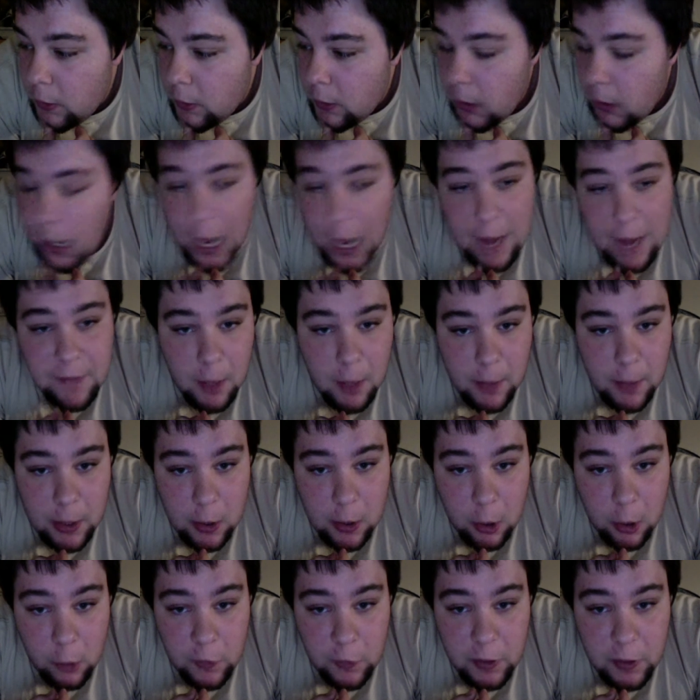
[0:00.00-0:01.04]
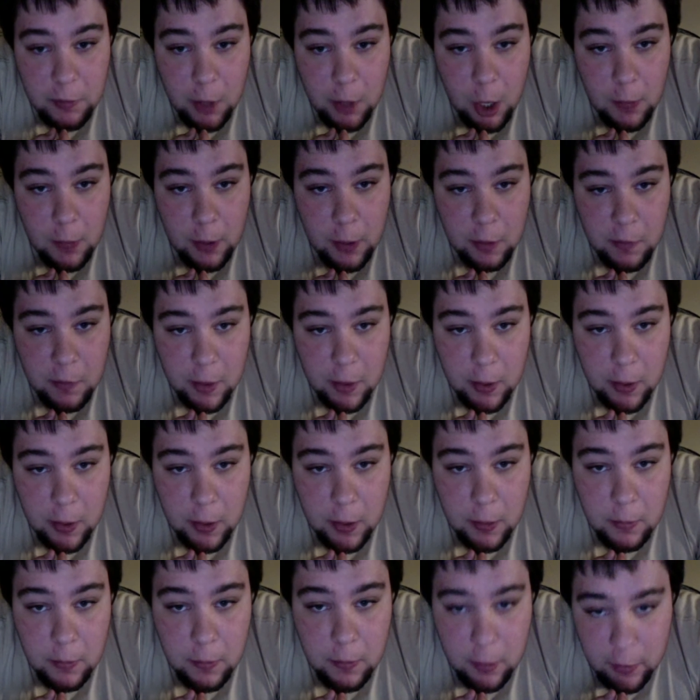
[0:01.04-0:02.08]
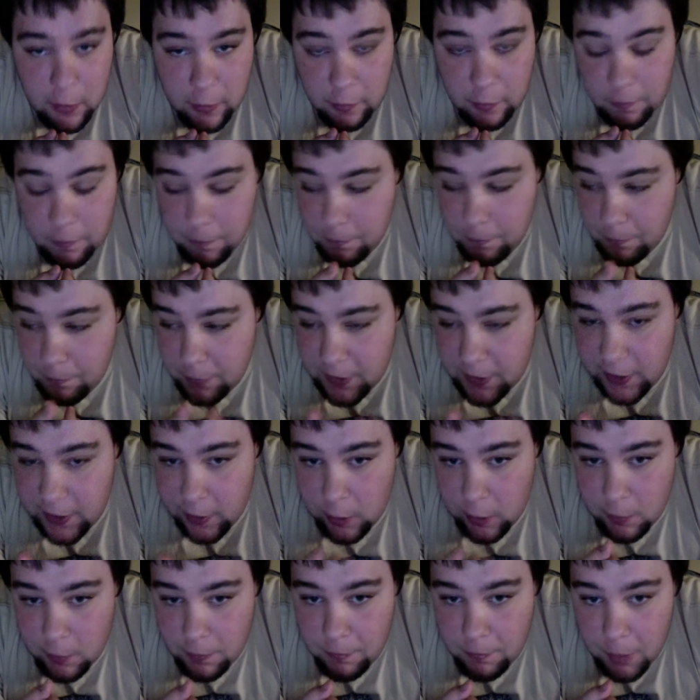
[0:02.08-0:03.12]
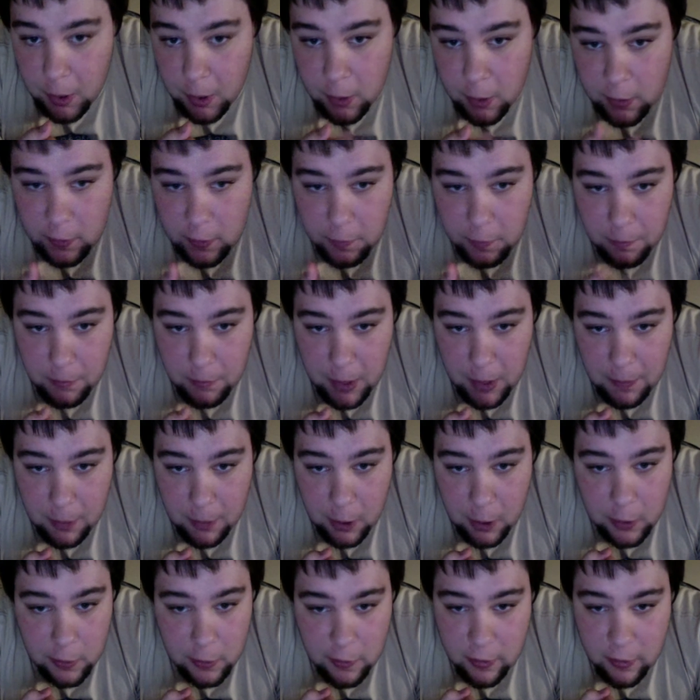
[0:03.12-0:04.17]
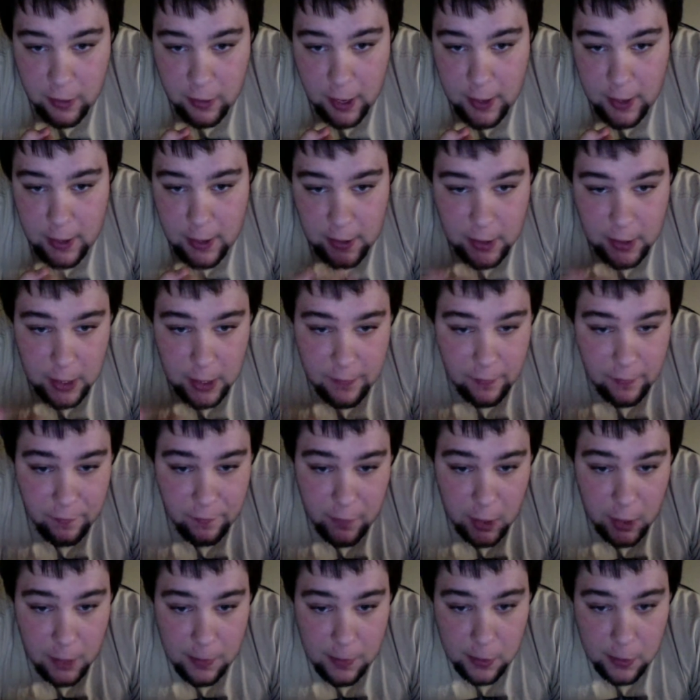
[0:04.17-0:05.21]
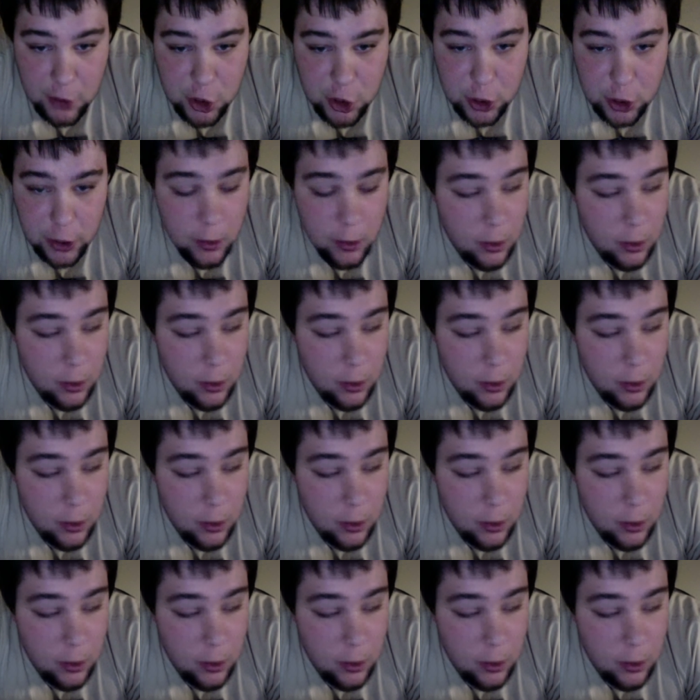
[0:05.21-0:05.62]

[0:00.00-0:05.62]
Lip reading: have to come in early tomorrow because this particular part, my partner decided not to give a fuck about shit.